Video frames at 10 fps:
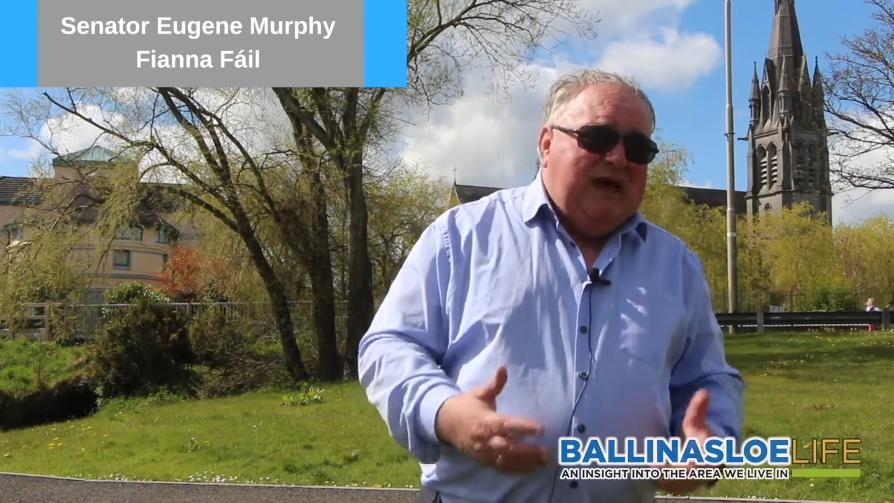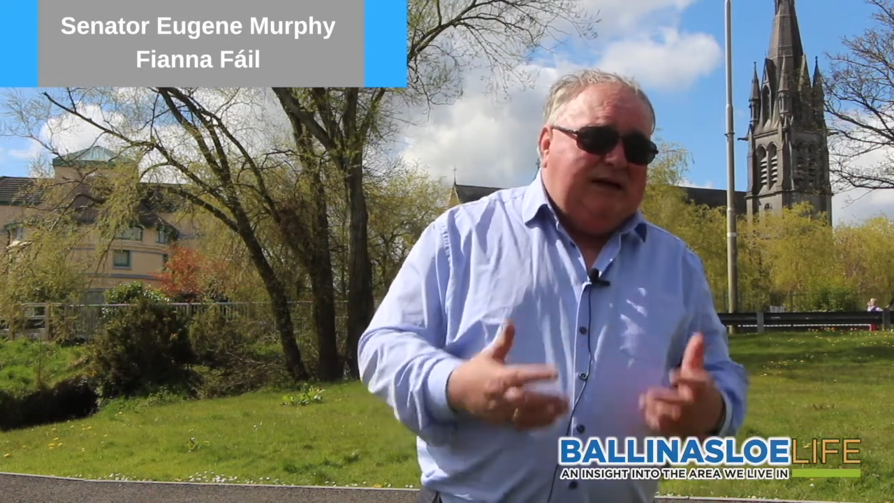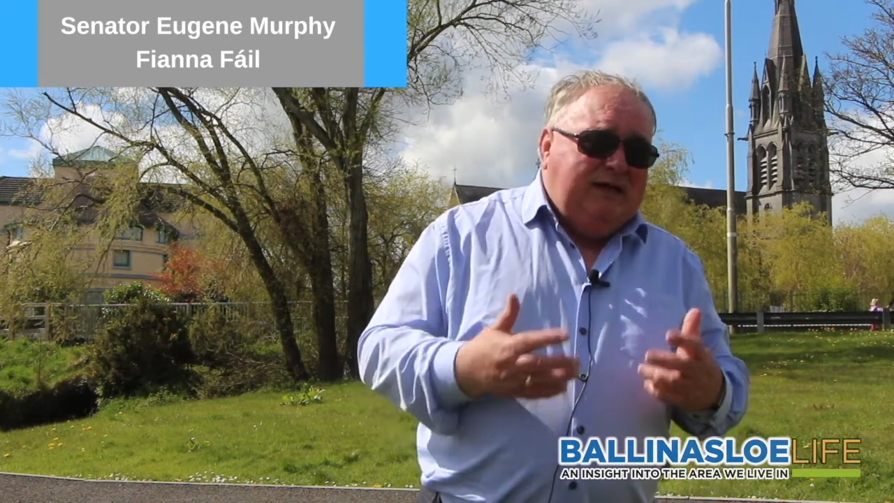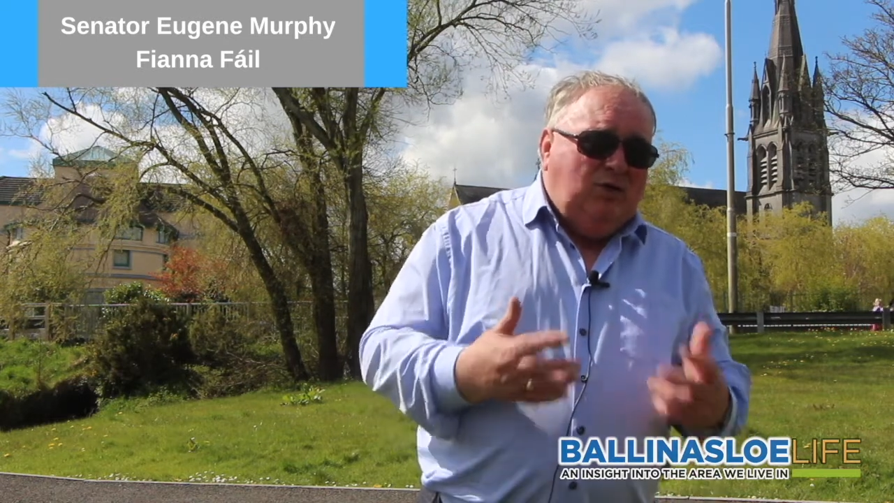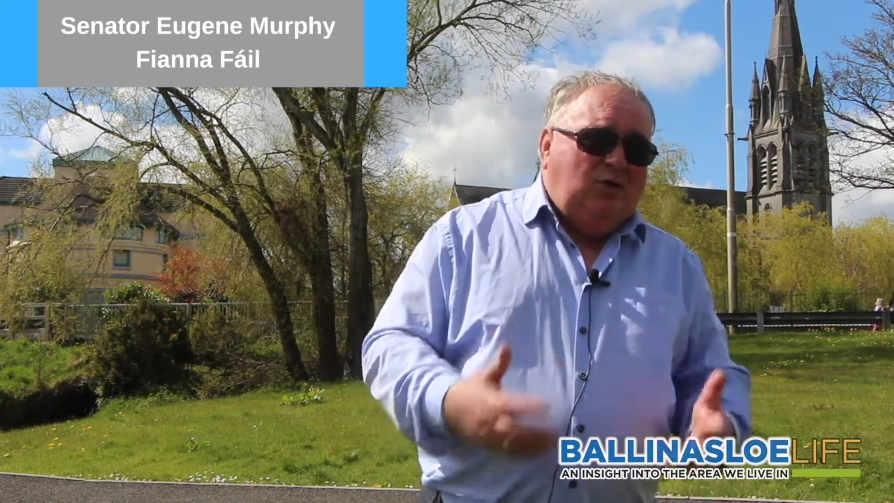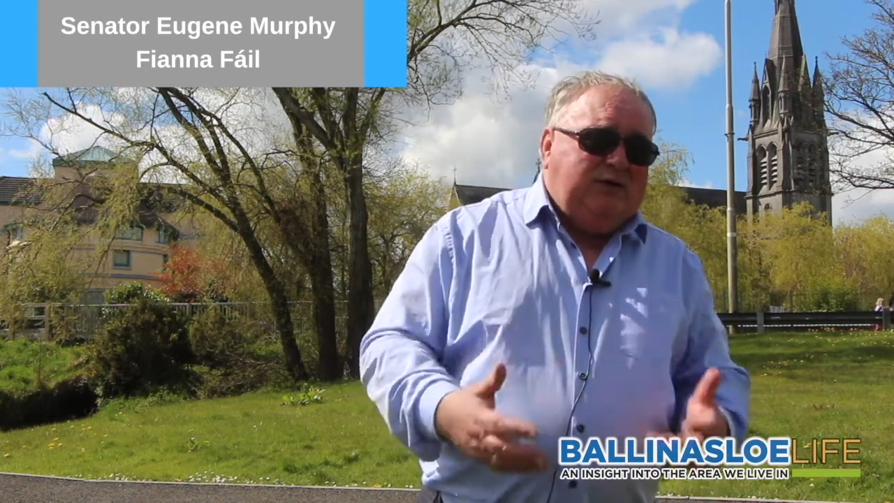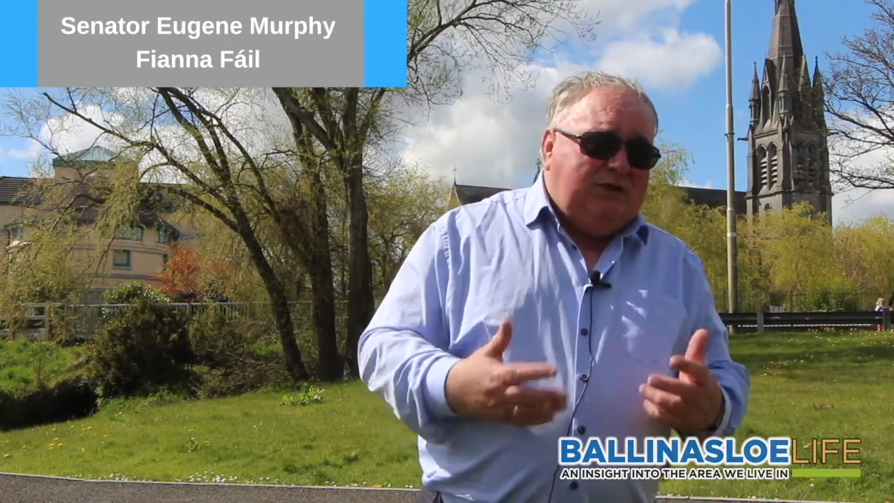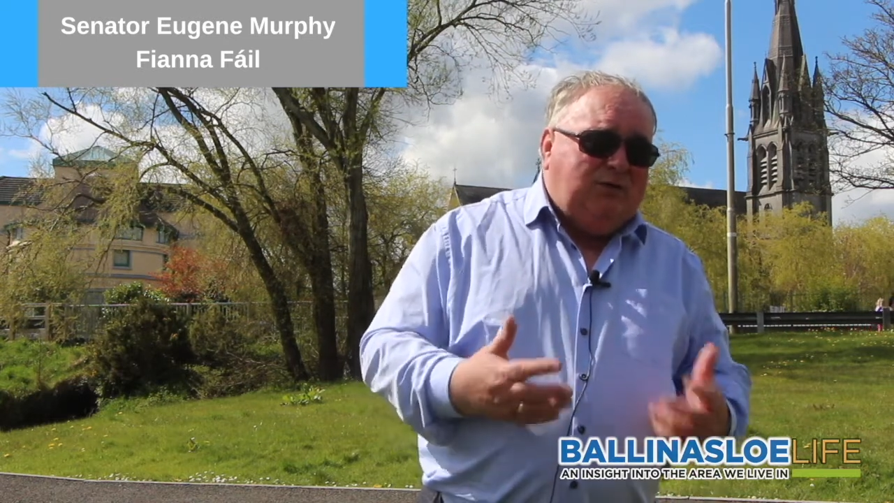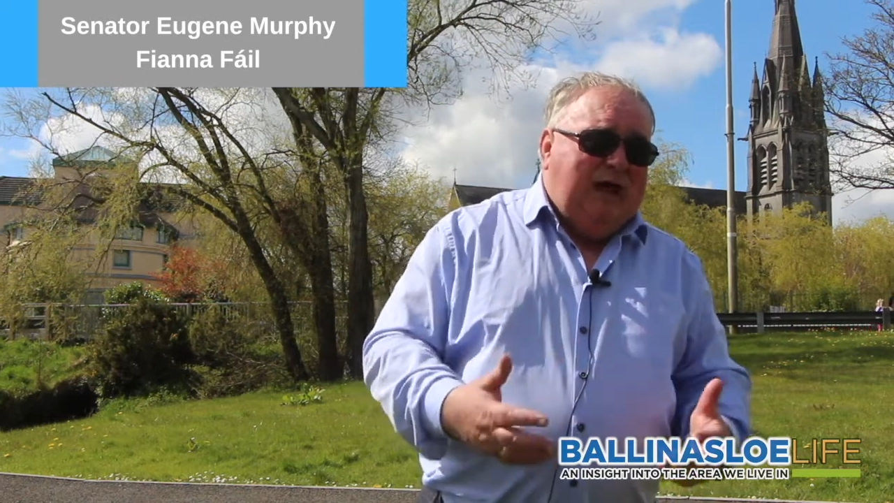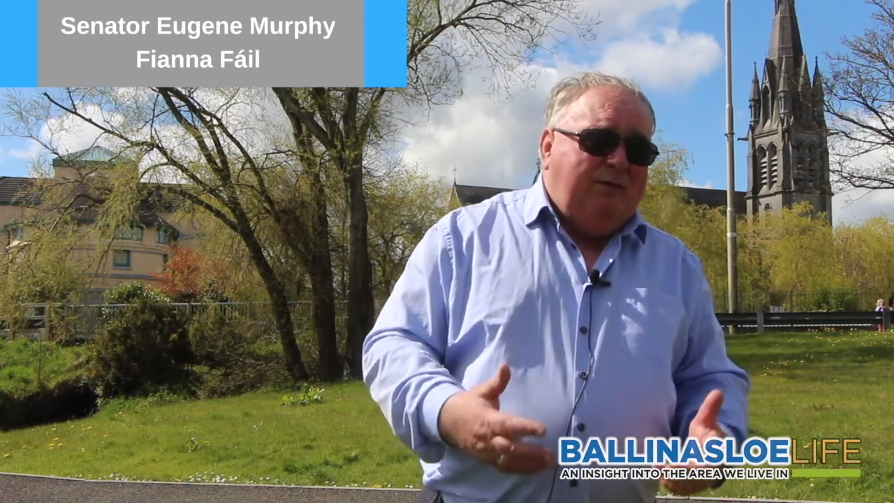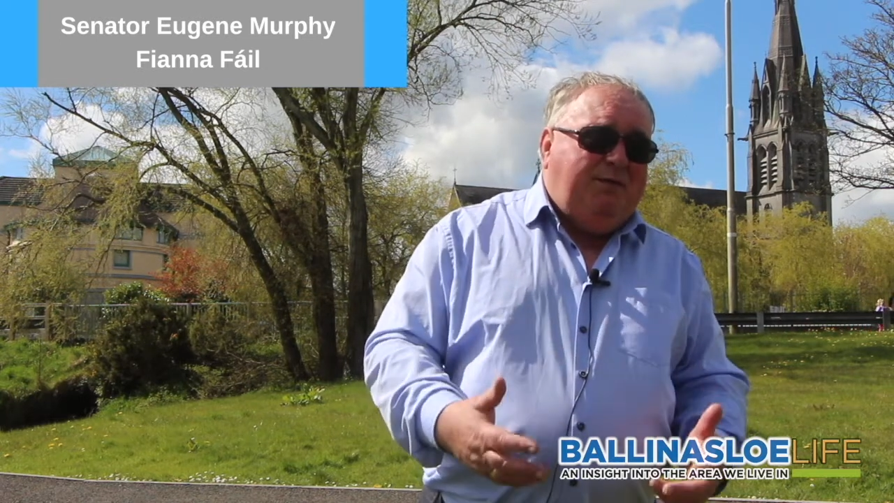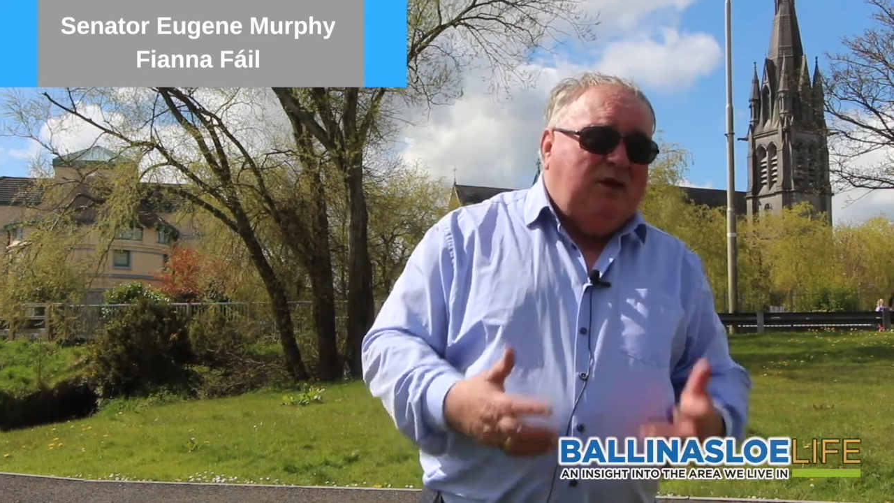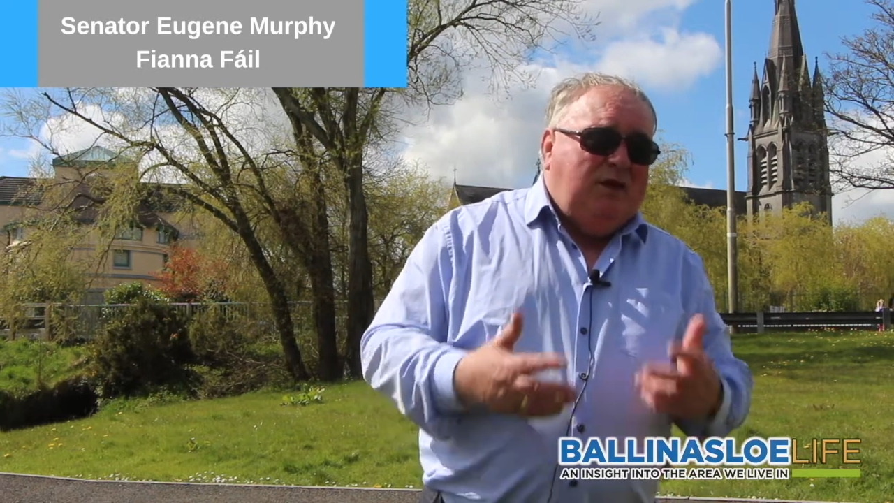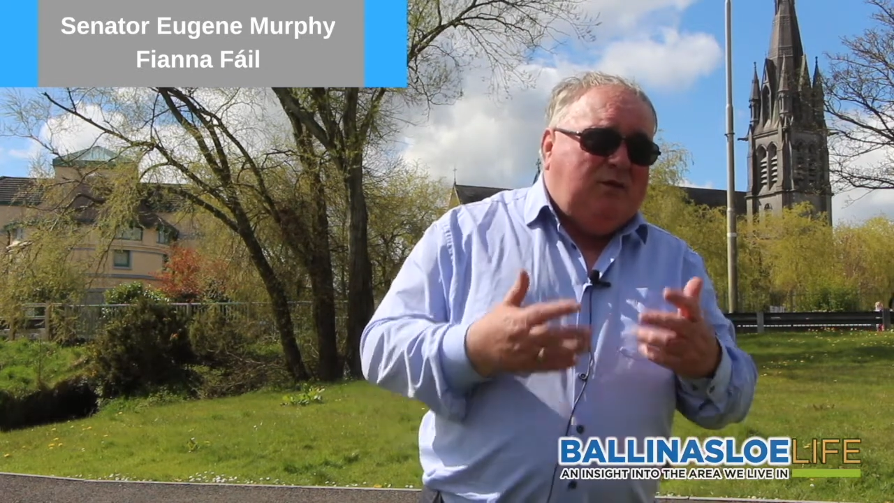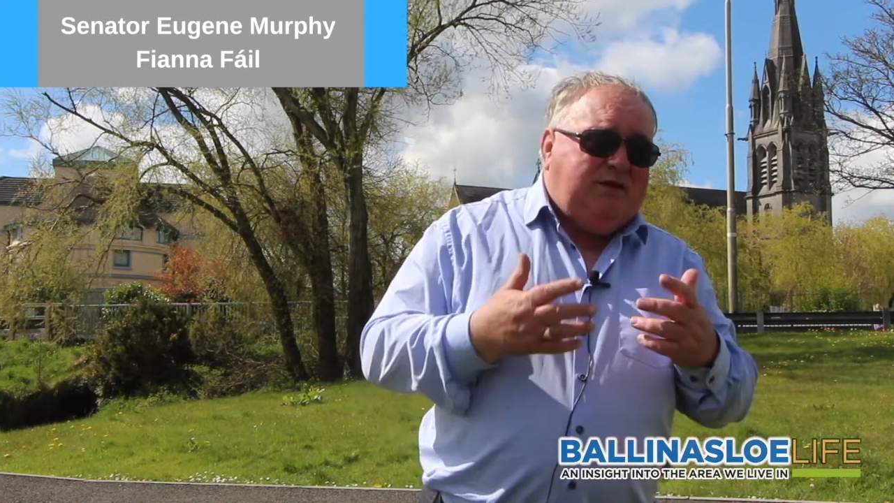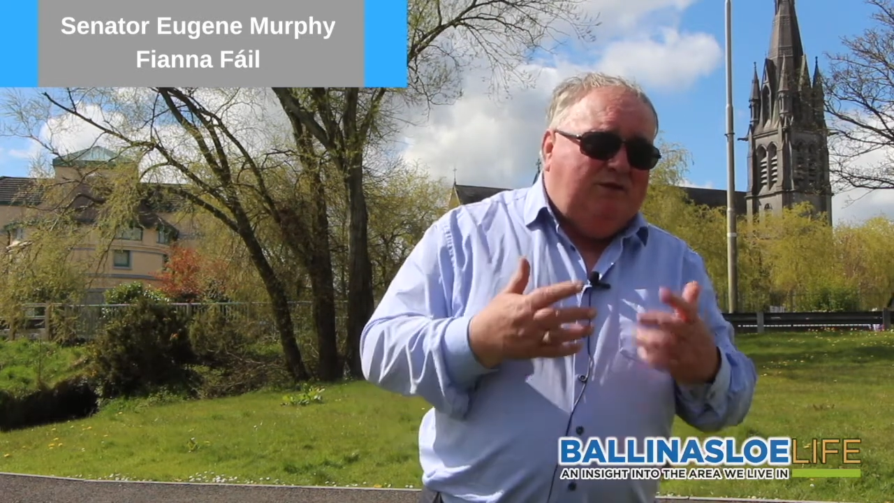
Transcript: And I know that will happen with the